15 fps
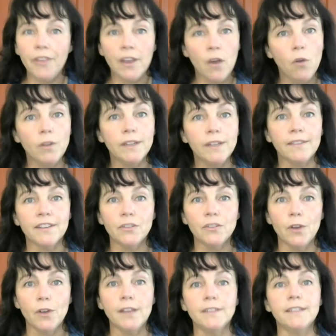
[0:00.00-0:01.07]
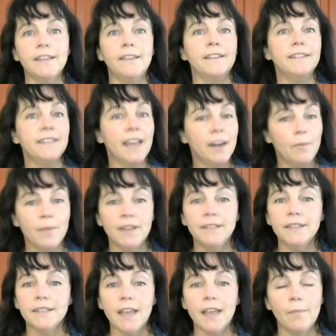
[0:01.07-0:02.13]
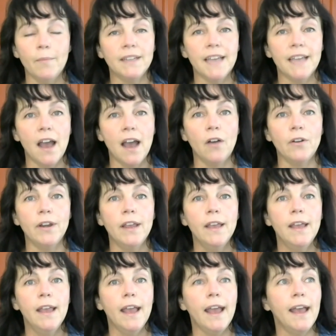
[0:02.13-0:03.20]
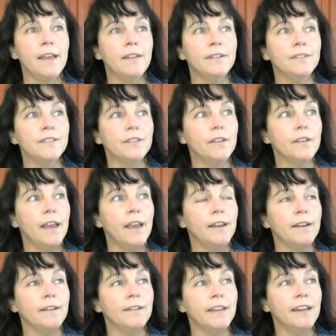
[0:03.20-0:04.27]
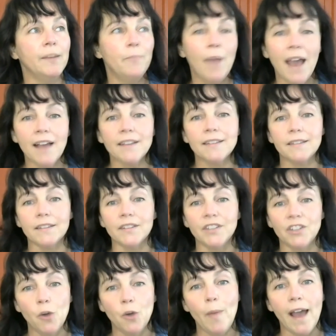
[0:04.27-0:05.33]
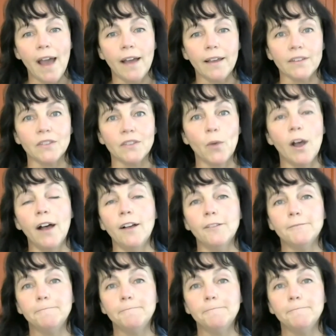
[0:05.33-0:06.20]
holding the soils in, the sediment is coming down, and it impacts the snowpack as well.